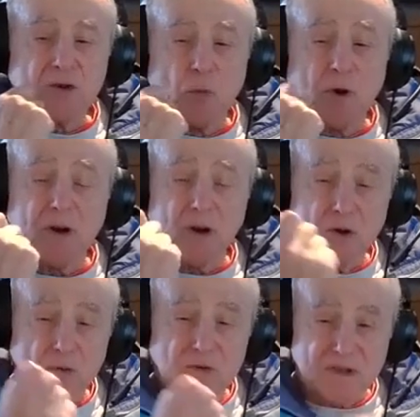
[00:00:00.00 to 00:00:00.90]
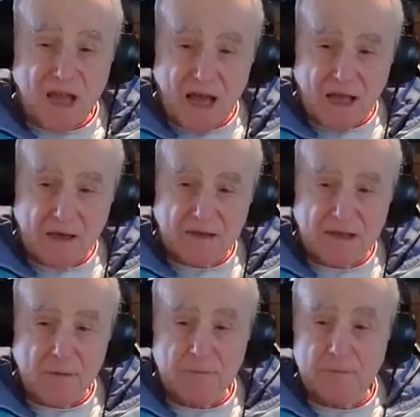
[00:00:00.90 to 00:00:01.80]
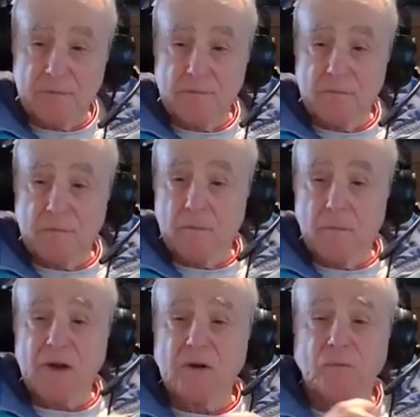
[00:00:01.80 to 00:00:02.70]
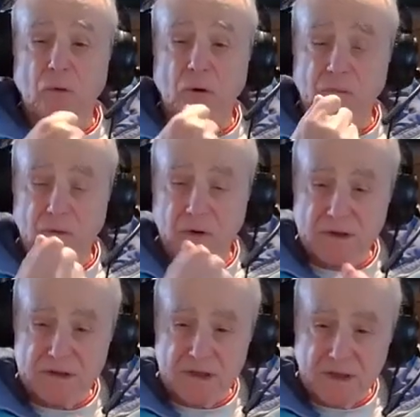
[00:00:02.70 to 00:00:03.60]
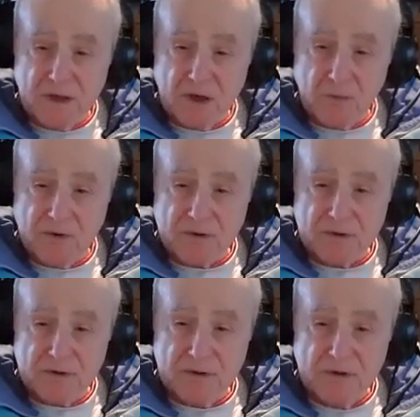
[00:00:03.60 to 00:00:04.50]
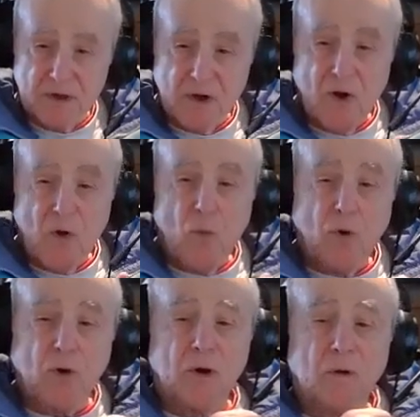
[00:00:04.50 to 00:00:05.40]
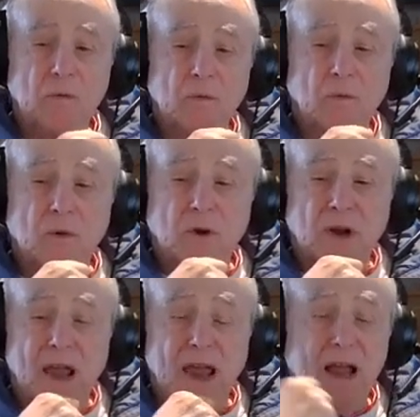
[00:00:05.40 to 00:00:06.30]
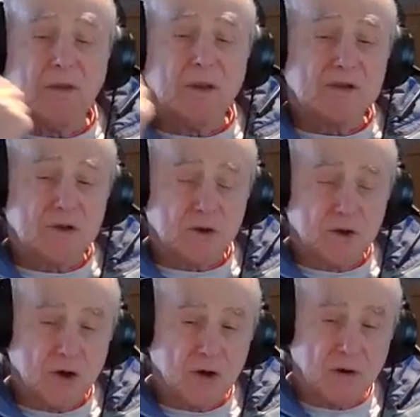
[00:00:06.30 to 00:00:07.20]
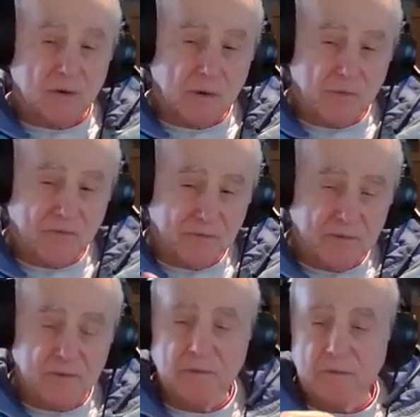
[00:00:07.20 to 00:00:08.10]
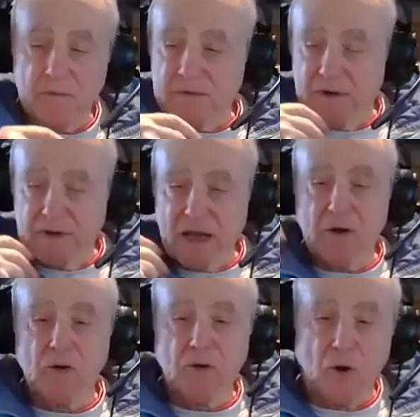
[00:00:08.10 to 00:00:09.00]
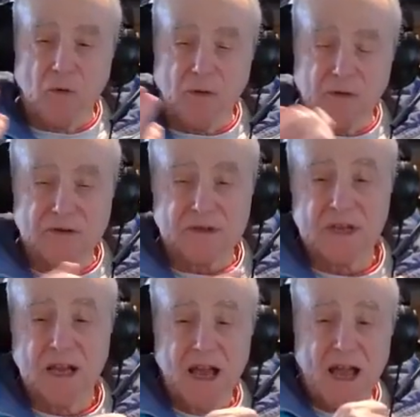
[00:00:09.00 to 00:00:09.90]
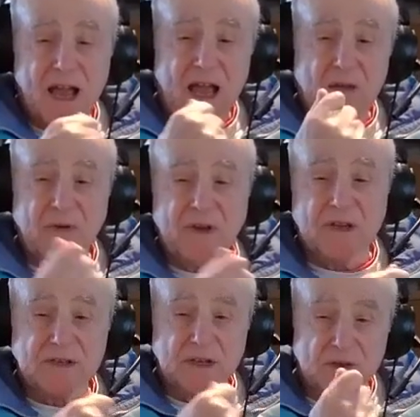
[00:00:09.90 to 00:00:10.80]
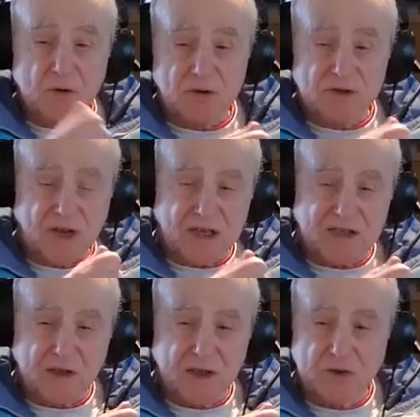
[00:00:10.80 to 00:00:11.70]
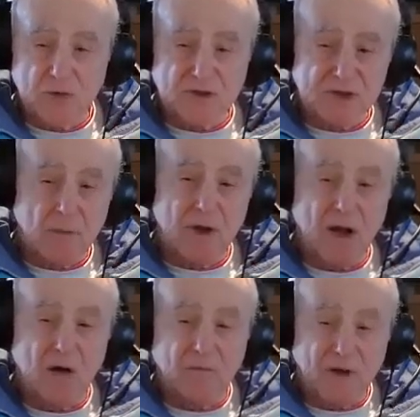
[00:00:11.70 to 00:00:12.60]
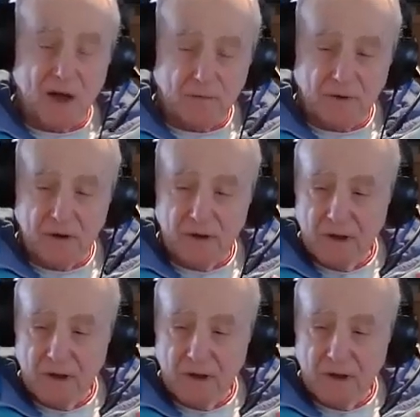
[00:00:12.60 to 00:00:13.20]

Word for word: so we're going to use that as a metaphor for unseen therapists. We're going to we're going to hand this to her, letting her know that there's this heaviness in your chest because you somehow found